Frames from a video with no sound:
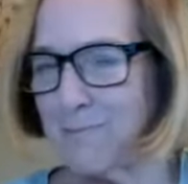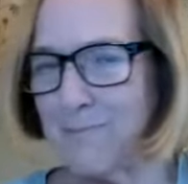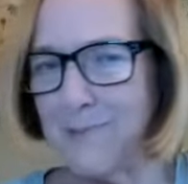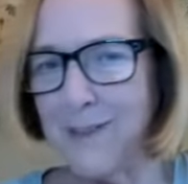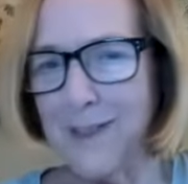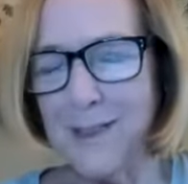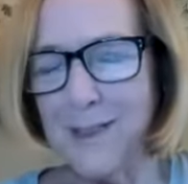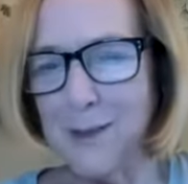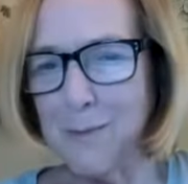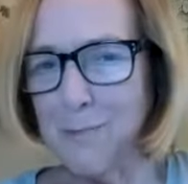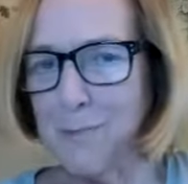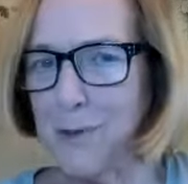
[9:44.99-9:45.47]

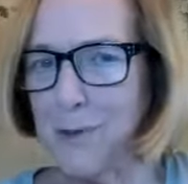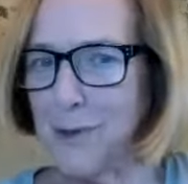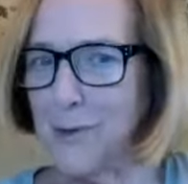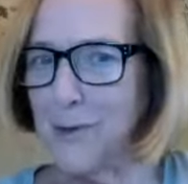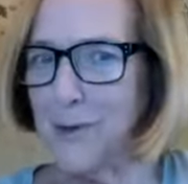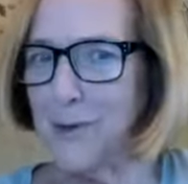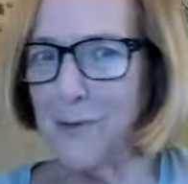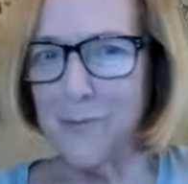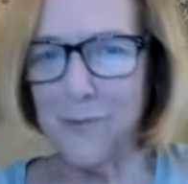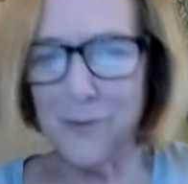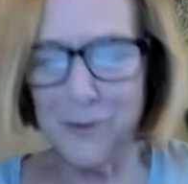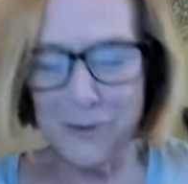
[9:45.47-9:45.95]
It's
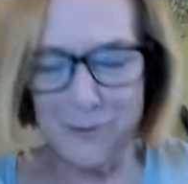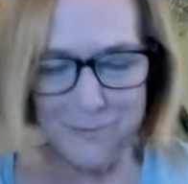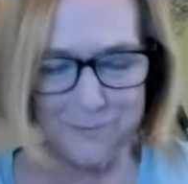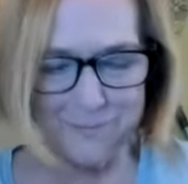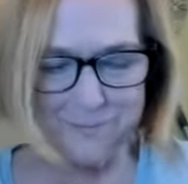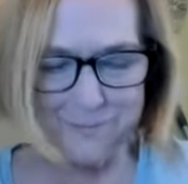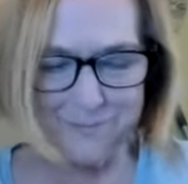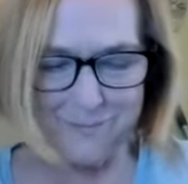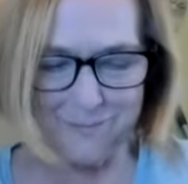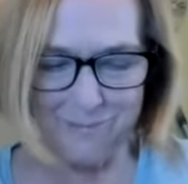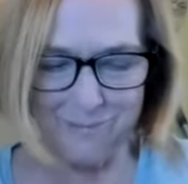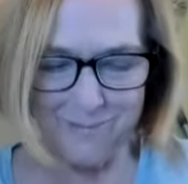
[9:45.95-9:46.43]
beautiful.
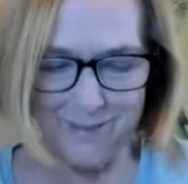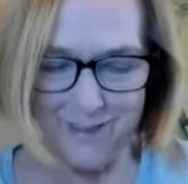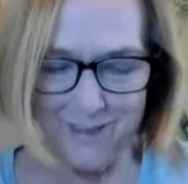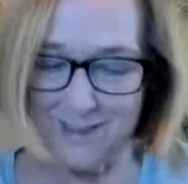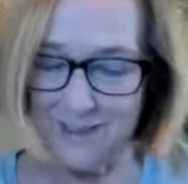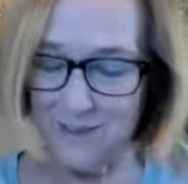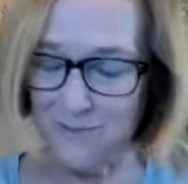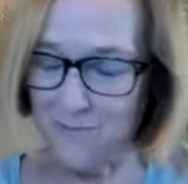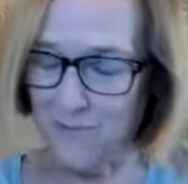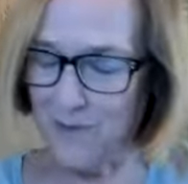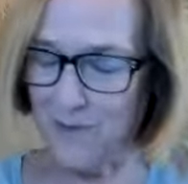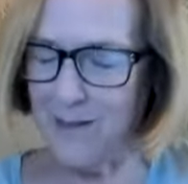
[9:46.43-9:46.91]

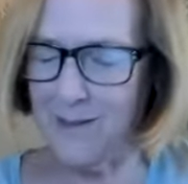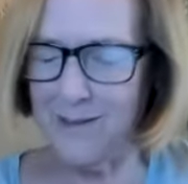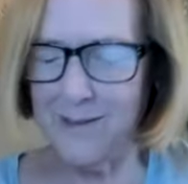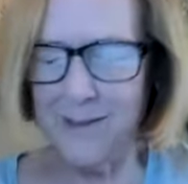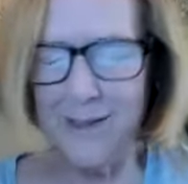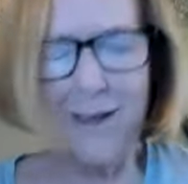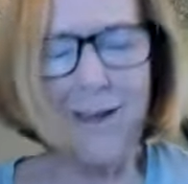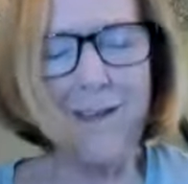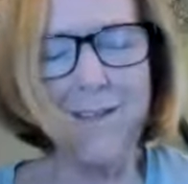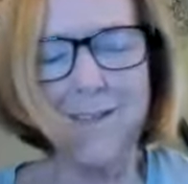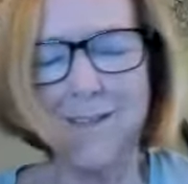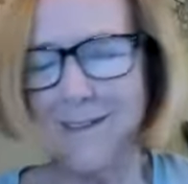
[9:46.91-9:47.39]
It's
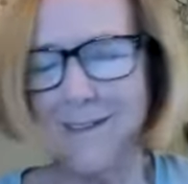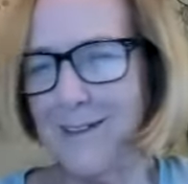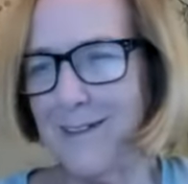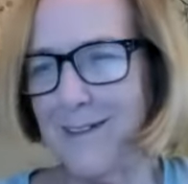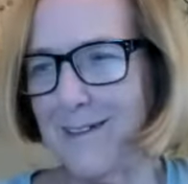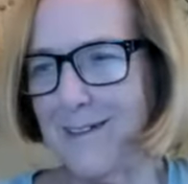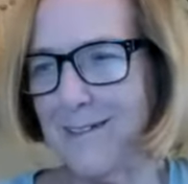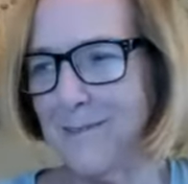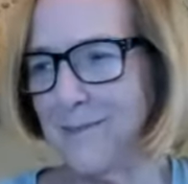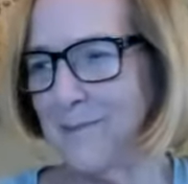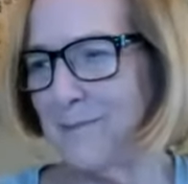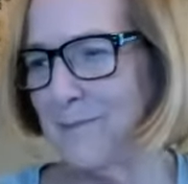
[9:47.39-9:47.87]

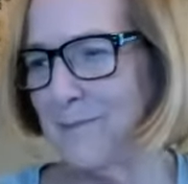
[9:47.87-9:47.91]
fantastic.